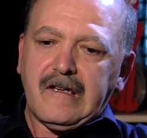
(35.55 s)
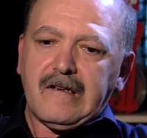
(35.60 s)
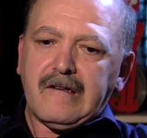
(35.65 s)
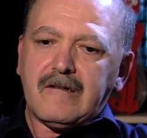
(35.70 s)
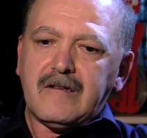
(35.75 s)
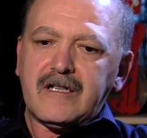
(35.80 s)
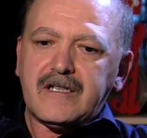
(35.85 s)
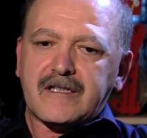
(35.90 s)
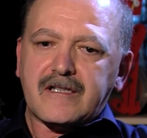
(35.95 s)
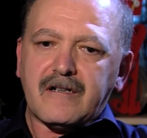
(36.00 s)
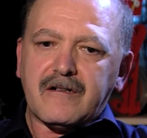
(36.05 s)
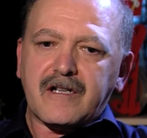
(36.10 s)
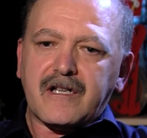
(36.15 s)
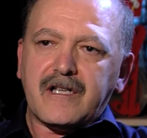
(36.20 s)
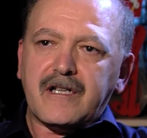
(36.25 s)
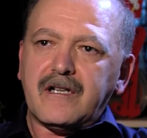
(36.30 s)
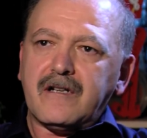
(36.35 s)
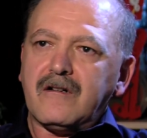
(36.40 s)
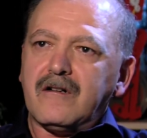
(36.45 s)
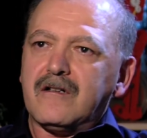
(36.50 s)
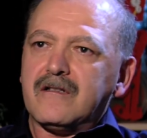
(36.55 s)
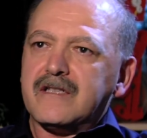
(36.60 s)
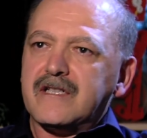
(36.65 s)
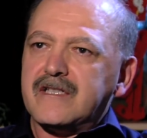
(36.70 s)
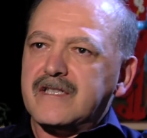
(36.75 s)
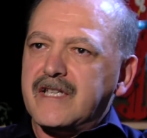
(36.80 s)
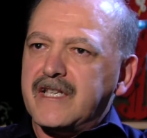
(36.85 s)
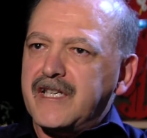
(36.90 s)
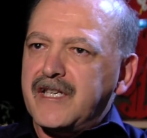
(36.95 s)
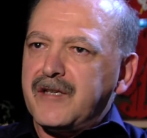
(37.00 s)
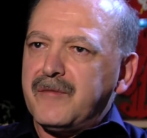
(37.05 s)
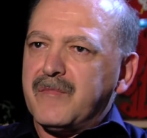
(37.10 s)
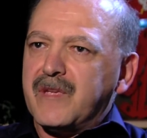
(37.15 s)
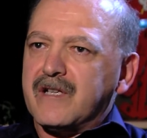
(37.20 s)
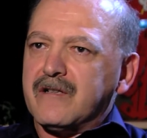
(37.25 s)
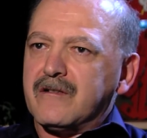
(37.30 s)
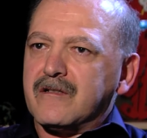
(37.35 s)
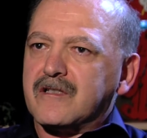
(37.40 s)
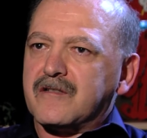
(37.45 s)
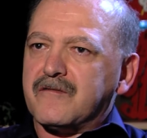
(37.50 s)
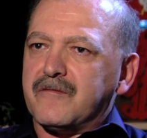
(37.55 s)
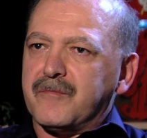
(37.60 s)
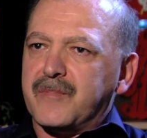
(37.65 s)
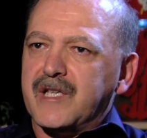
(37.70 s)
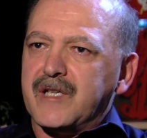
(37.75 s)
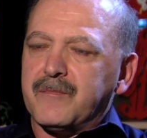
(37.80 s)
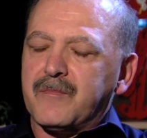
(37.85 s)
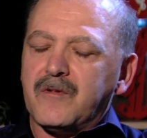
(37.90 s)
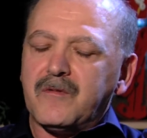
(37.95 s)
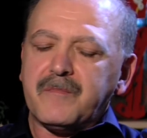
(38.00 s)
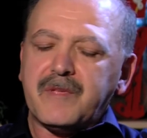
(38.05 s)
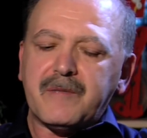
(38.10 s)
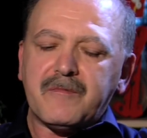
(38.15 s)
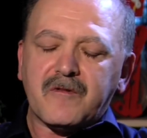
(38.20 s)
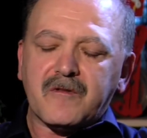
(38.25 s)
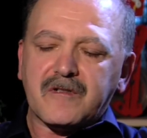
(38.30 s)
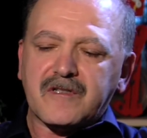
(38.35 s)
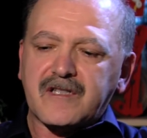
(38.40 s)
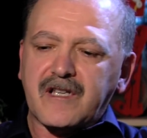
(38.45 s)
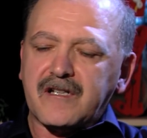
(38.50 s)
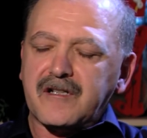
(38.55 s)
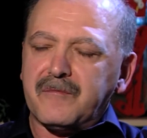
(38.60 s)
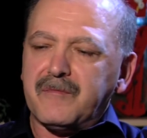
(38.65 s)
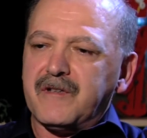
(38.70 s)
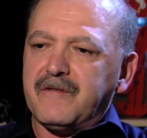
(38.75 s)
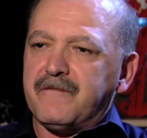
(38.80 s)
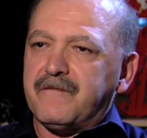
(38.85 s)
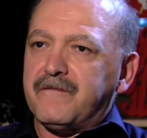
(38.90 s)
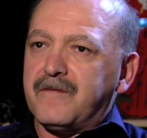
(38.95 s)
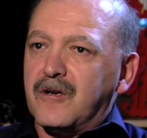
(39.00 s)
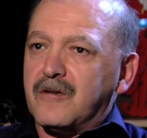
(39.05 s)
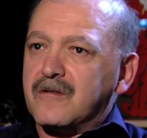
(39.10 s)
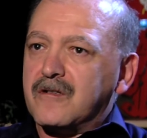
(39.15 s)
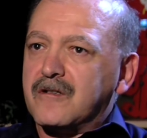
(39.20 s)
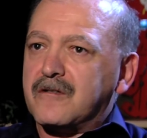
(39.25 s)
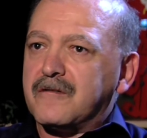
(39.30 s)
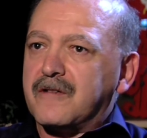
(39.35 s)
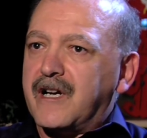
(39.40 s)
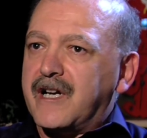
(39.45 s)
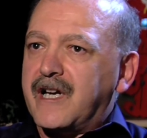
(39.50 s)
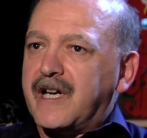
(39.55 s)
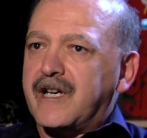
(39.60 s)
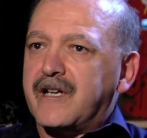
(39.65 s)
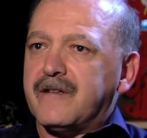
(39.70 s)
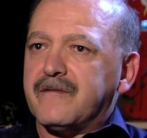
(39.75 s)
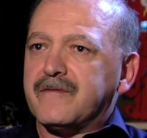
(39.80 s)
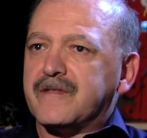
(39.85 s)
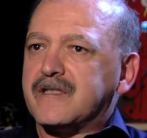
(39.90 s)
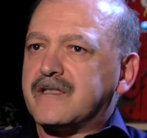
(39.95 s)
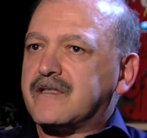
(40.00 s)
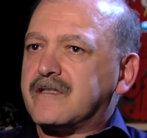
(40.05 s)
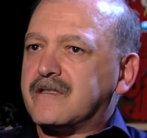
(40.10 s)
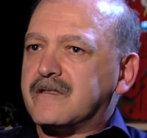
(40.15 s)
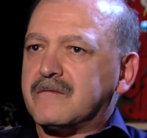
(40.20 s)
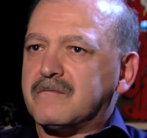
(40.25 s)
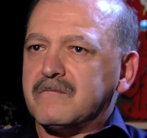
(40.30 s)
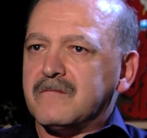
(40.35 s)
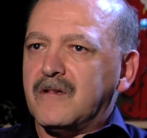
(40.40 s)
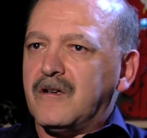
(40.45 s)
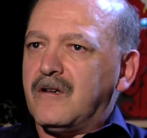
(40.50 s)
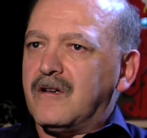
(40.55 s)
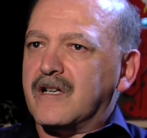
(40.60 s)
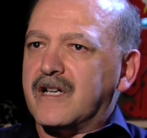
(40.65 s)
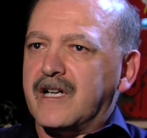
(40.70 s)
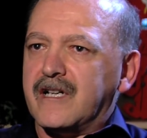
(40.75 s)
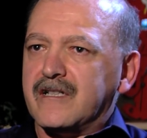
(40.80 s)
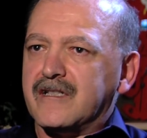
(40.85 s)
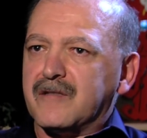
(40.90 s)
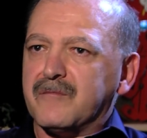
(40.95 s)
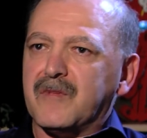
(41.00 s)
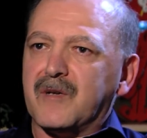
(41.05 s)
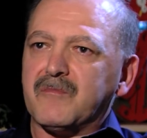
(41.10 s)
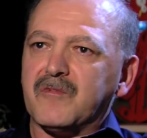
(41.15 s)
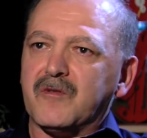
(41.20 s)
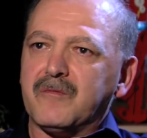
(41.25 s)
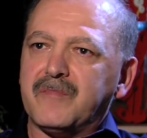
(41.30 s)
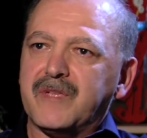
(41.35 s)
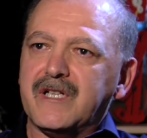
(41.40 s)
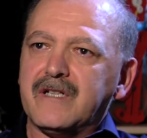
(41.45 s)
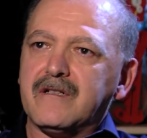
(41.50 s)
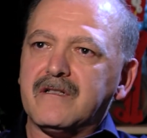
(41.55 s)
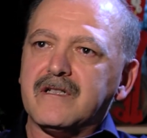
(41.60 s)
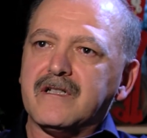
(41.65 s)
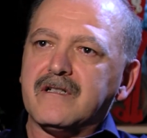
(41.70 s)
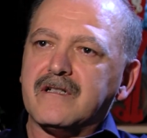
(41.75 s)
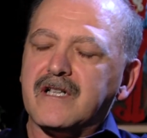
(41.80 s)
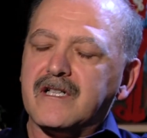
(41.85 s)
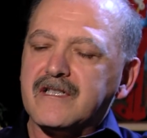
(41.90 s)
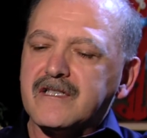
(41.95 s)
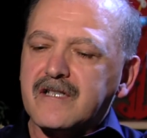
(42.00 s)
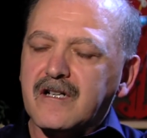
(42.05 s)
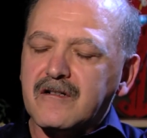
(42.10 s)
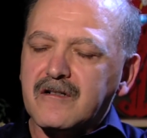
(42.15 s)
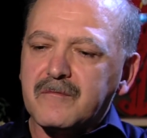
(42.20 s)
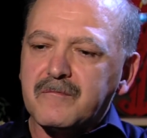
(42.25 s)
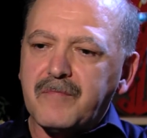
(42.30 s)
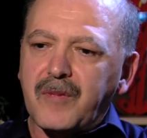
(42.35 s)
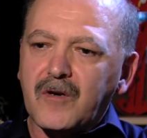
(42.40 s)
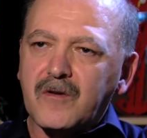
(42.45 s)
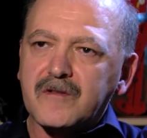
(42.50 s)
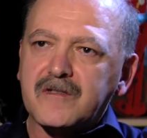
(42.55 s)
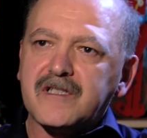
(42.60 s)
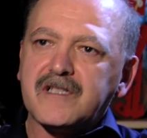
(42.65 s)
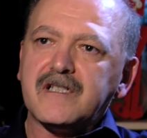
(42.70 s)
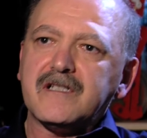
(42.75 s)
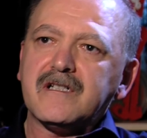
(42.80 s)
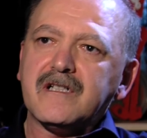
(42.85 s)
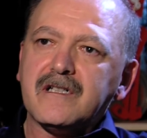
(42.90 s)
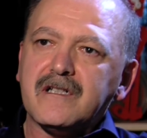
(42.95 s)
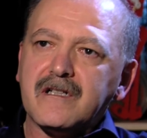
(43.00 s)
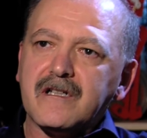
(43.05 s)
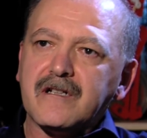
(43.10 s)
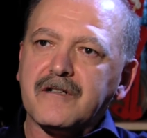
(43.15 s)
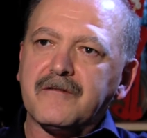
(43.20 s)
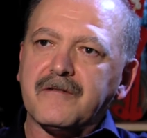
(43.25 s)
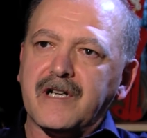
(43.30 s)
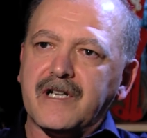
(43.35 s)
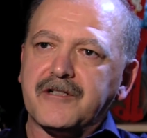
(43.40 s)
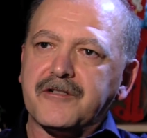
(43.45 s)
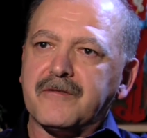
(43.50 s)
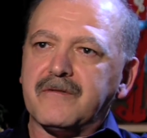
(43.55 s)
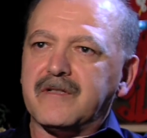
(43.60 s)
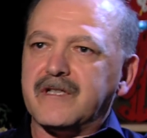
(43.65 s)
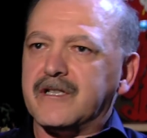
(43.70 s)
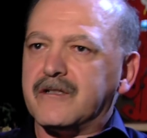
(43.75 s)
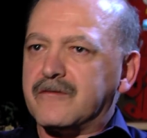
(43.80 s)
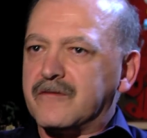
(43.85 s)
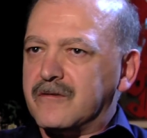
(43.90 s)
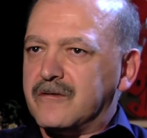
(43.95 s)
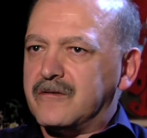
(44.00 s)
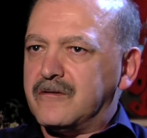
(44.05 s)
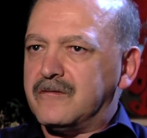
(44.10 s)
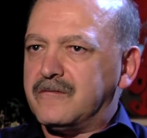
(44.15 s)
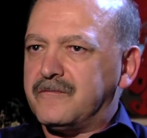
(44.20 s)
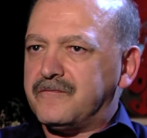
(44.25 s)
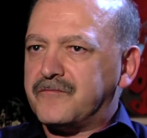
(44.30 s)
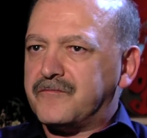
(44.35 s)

Well, I started getting all these emails from people. People were sending me photographs, all kinds of memorabilia, and I started posting it and it gradually grew.